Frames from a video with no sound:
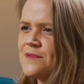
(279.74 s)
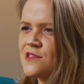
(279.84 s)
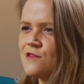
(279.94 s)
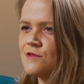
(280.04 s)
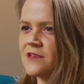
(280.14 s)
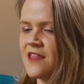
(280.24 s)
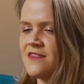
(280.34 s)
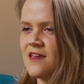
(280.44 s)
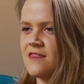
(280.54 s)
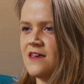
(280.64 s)
absolutely. I
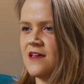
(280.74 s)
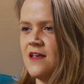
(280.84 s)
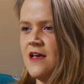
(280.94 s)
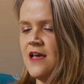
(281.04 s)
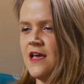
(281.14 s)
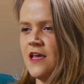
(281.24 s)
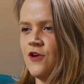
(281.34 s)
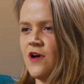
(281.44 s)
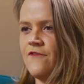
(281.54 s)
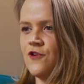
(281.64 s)
think that,
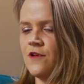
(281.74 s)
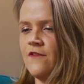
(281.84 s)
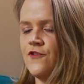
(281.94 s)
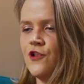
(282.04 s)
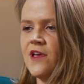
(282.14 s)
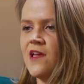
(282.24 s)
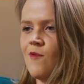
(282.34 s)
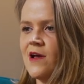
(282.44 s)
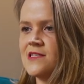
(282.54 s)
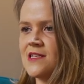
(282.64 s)
if you're looking at
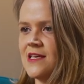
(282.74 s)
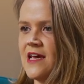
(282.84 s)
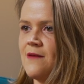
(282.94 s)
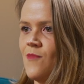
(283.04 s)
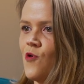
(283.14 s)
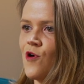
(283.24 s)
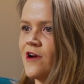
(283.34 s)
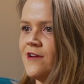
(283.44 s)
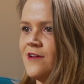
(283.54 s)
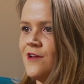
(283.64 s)
ways to get
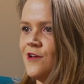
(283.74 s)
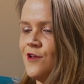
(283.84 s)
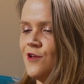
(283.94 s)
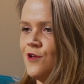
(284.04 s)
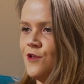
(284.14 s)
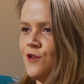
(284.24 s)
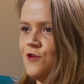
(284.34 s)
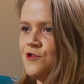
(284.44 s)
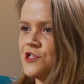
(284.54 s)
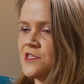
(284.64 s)
more
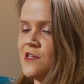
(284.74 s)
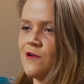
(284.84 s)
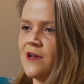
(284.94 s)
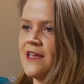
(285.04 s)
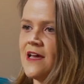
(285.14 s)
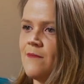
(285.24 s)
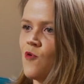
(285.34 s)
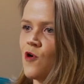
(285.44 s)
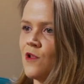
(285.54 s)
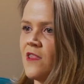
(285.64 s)
UGC or to get
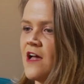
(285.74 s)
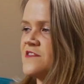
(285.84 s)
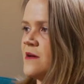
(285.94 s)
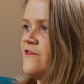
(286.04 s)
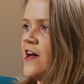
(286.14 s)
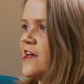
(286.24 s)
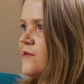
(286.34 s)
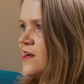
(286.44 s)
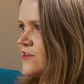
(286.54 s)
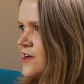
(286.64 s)
more lifetime value
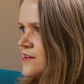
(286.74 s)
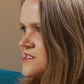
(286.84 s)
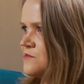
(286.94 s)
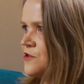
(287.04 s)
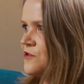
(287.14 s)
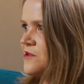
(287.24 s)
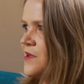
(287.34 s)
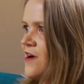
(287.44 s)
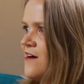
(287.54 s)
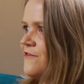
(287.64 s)
out of a customer, you can
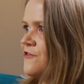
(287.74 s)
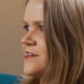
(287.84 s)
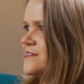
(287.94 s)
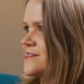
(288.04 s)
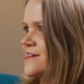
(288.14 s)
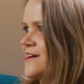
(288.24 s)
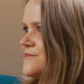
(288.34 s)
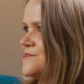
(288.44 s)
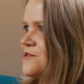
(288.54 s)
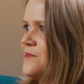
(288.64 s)
be offering
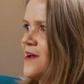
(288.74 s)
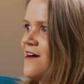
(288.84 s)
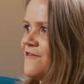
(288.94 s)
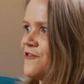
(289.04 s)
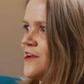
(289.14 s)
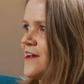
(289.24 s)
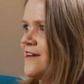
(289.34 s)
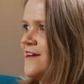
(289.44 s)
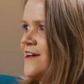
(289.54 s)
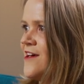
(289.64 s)
discounts. You can be
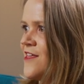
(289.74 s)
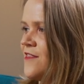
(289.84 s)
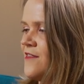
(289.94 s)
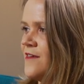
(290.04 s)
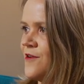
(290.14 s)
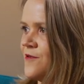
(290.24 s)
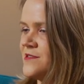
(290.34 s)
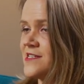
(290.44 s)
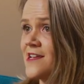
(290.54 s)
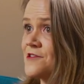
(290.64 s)
offering
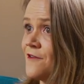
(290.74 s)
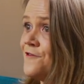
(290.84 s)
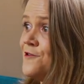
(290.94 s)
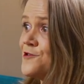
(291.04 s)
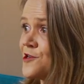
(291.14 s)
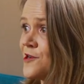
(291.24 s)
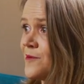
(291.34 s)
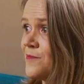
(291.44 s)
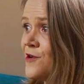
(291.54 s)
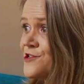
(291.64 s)
discounts on
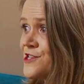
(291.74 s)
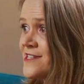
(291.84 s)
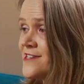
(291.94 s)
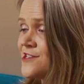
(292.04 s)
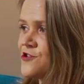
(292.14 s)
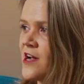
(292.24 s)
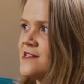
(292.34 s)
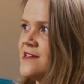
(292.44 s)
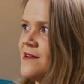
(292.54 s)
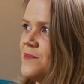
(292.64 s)
future purchases, trying
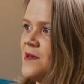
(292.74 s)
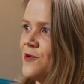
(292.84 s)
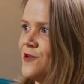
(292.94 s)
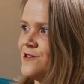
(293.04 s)
to get people